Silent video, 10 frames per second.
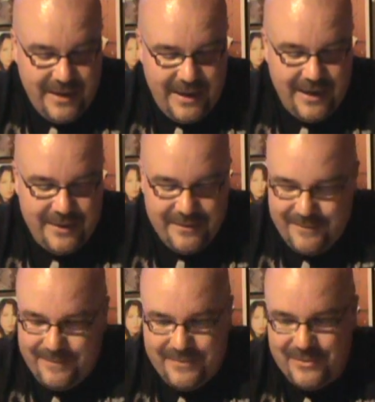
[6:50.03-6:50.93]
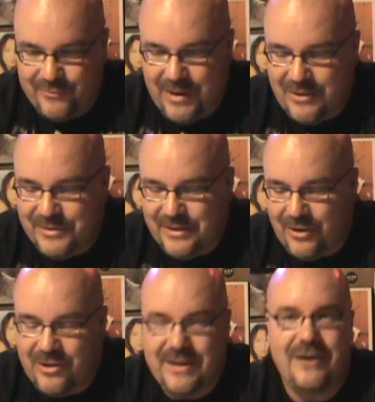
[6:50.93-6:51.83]
And to round it
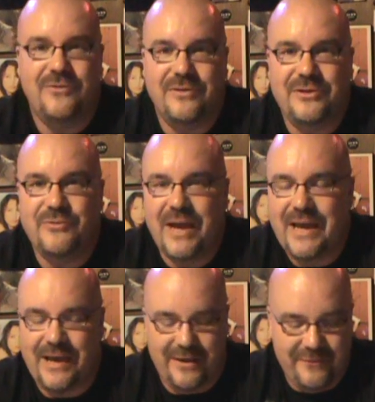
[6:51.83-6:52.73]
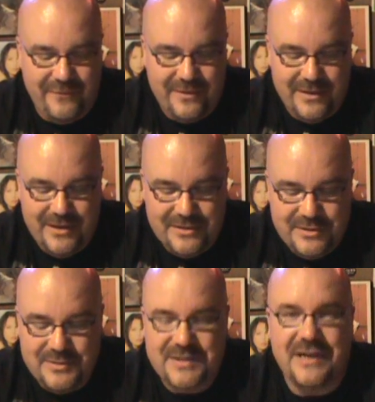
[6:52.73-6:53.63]
all out, you have
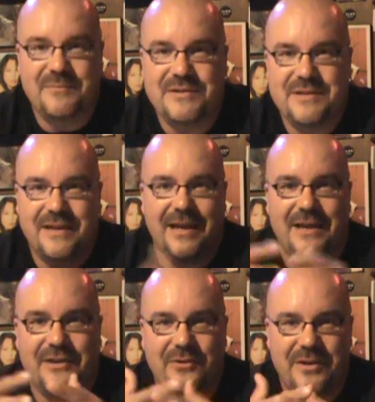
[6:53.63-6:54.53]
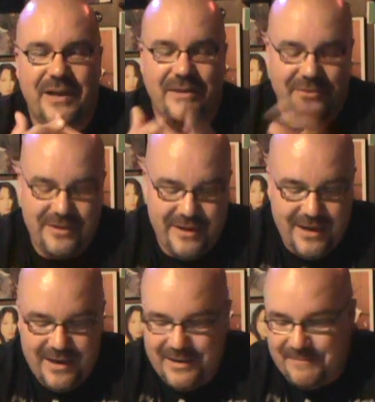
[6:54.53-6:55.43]
two segments that kind of go together. You
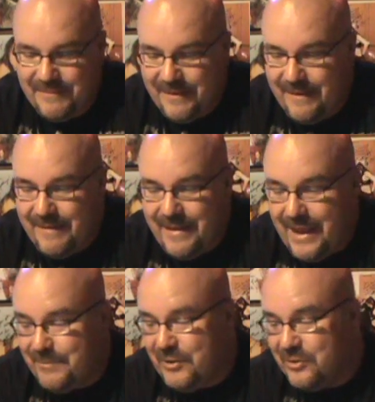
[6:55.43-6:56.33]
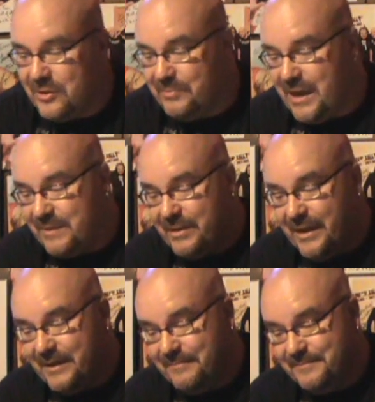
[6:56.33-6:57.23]
got Happy Hooker Bang
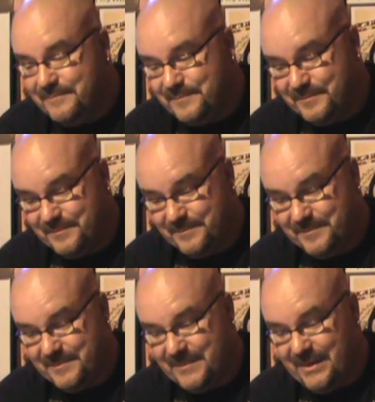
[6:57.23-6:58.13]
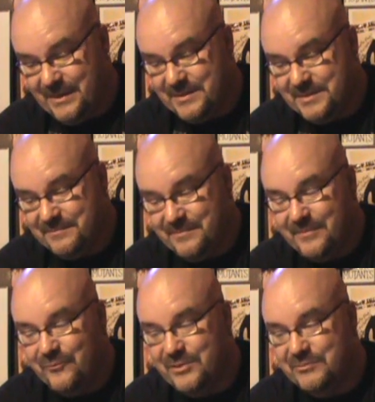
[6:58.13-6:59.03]
Bang, yes,
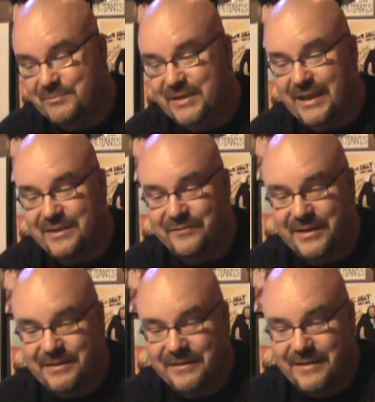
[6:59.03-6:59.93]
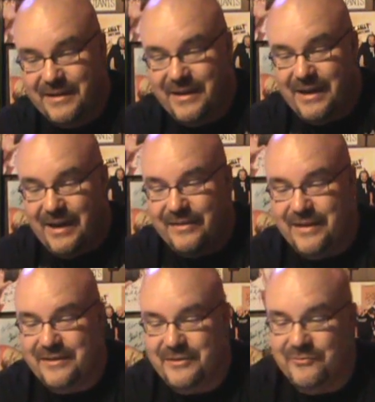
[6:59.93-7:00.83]
which would be Envy, and
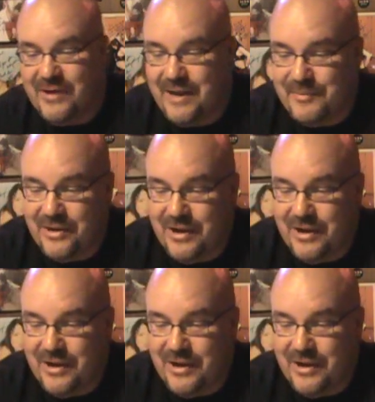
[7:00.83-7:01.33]
then you wrap